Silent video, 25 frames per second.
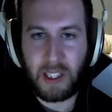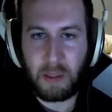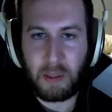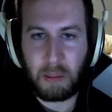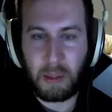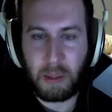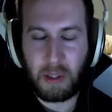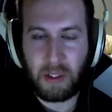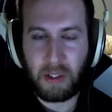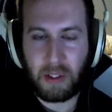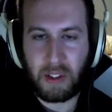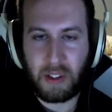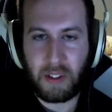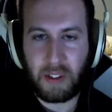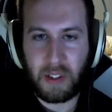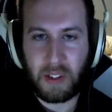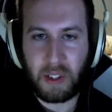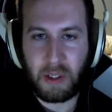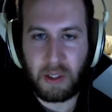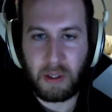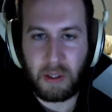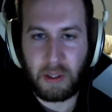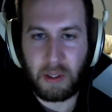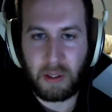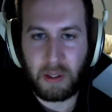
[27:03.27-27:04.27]
and both of
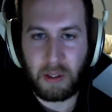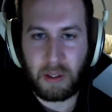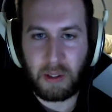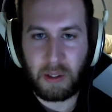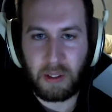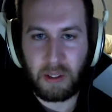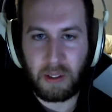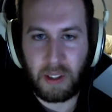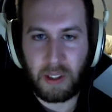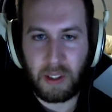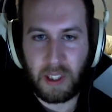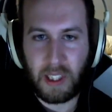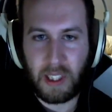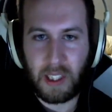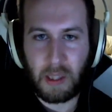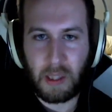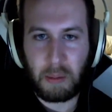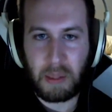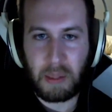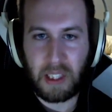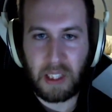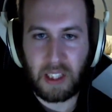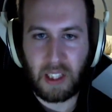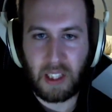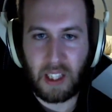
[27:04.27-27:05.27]
you end up
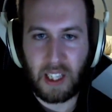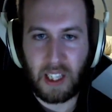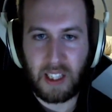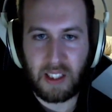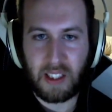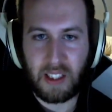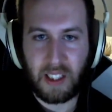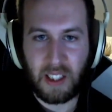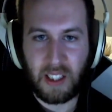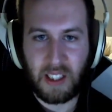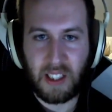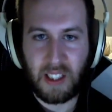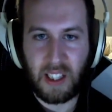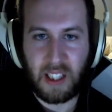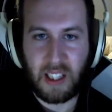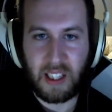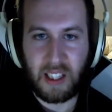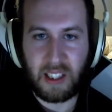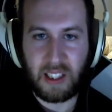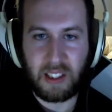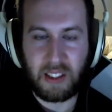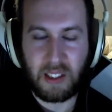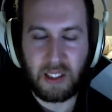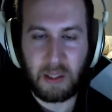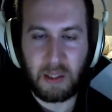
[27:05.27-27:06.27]
being the last guy
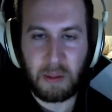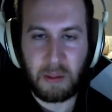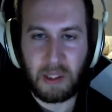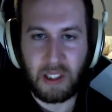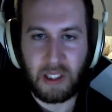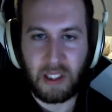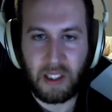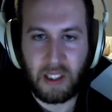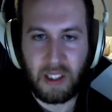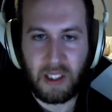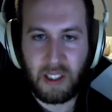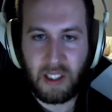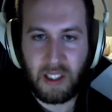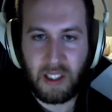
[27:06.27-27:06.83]
standing or something,